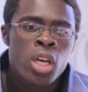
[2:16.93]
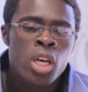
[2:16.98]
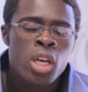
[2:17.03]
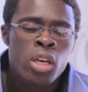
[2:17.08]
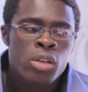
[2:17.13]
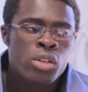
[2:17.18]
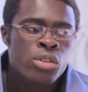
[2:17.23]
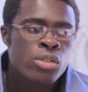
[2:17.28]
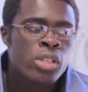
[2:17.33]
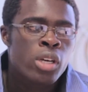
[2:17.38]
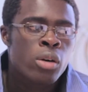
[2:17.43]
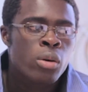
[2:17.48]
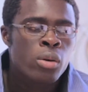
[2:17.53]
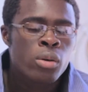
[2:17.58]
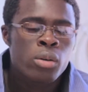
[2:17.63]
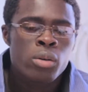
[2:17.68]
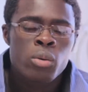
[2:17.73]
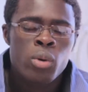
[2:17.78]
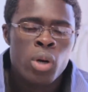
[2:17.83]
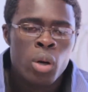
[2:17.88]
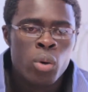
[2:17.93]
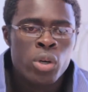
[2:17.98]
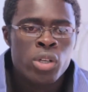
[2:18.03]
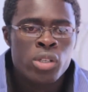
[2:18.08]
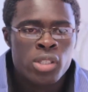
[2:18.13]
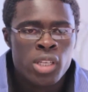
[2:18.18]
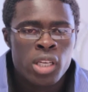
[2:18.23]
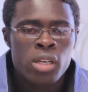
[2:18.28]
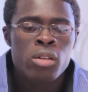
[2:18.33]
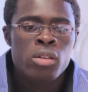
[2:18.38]
because I want to
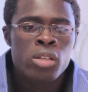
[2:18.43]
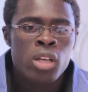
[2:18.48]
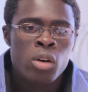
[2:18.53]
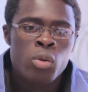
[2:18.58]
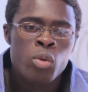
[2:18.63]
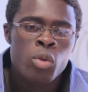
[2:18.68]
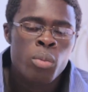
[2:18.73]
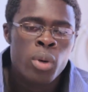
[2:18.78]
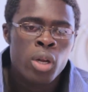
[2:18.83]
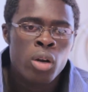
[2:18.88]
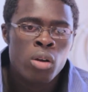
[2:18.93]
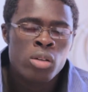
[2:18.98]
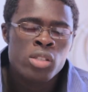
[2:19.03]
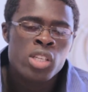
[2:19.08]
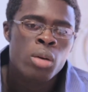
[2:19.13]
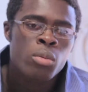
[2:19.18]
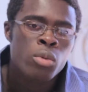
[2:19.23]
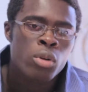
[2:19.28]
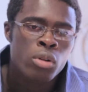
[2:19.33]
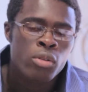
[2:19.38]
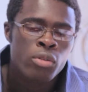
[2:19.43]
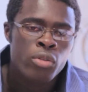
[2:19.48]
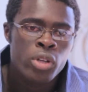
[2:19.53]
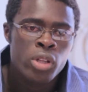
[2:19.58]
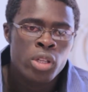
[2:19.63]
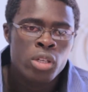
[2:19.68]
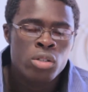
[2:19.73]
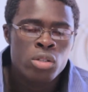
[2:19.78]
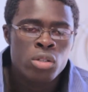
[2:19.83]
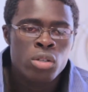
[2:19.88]
settle down with my long-time
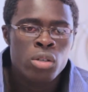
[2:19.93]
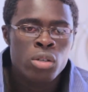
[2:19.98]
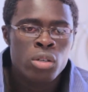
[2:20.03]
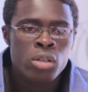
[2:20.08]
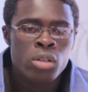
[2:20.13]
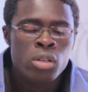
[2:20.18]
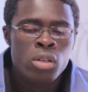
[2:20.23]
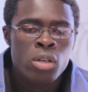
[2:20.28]
girlfriend this year.